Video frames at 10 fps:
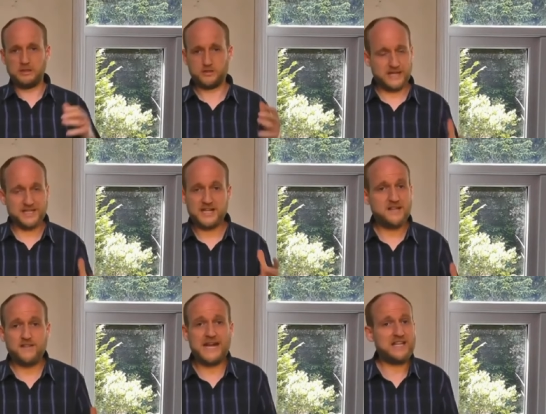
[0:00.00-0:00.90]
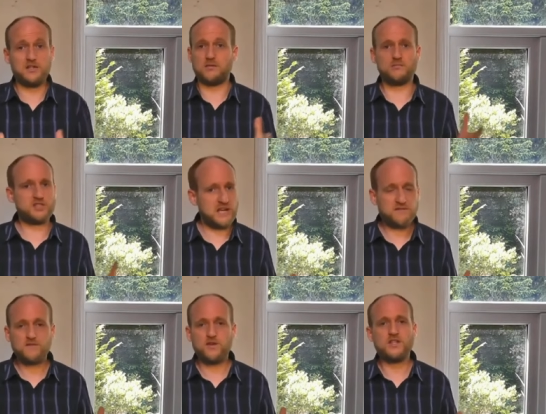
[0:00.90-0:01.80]
So that's the end of the letter,
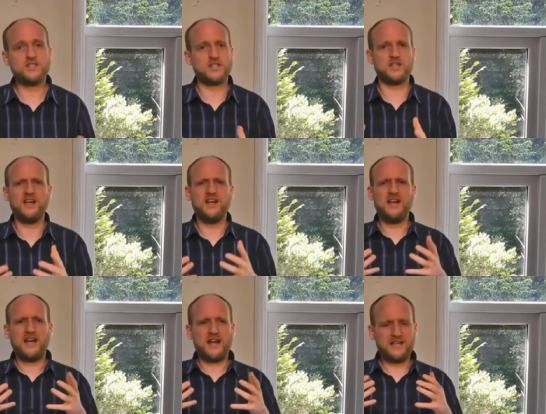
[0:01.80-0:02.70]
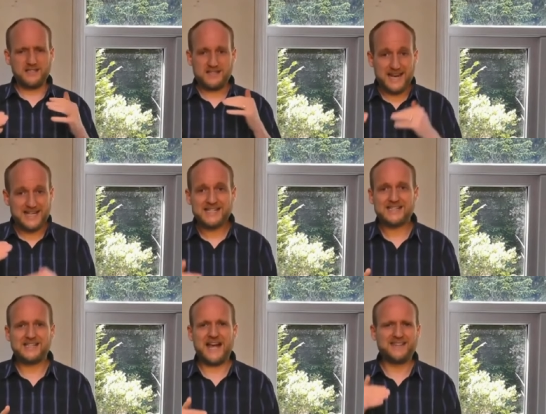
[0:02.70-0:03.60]
seven verses. And it's that
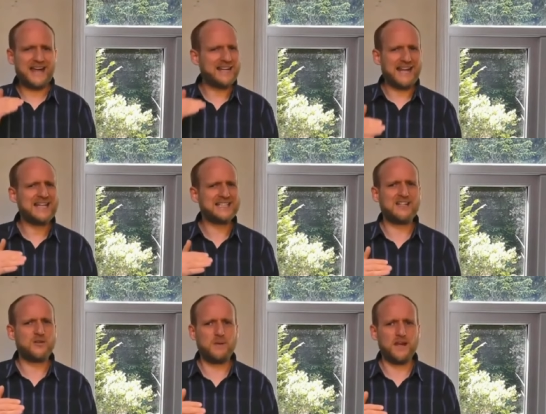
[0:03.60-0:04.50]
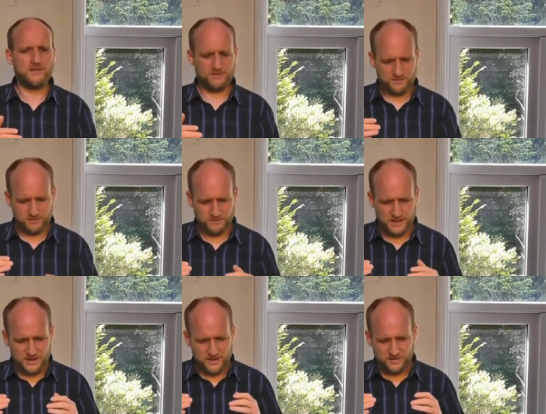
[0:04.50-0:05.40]
last, that, that last little bit
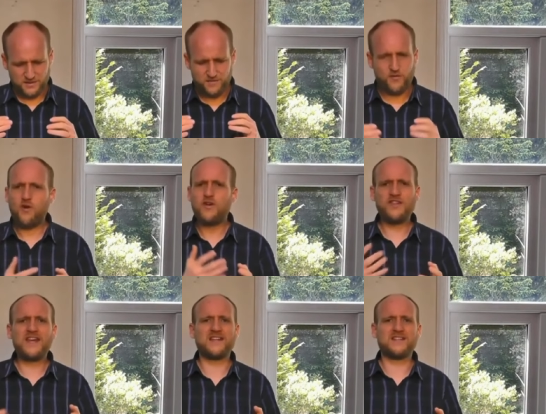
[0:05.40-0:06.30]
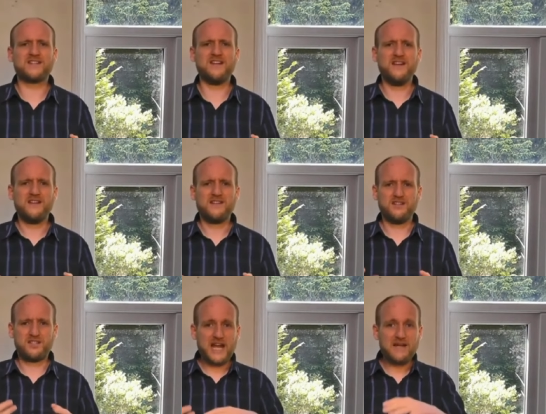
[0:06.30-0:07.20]
of the four things
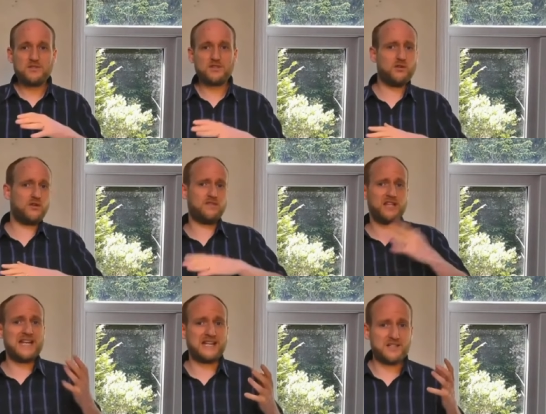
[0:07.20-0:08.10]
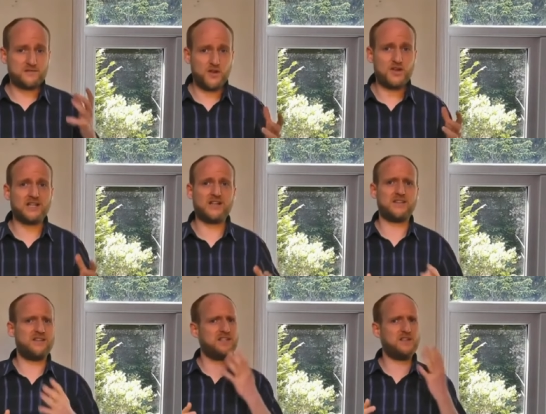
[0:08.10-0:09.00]
that James sort of said in his verdict.
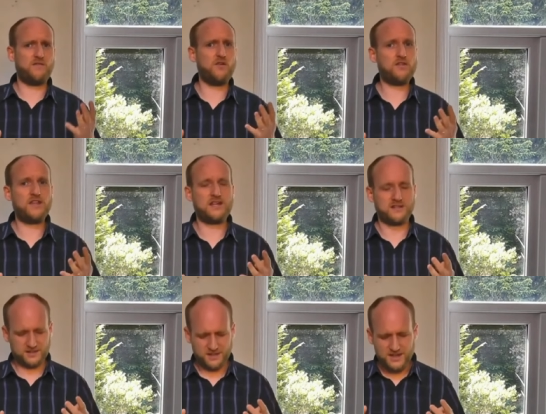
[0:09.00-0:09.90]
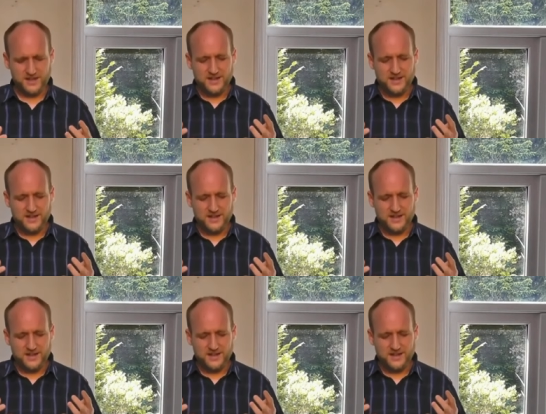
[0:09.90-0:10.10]
Like, these are the four things.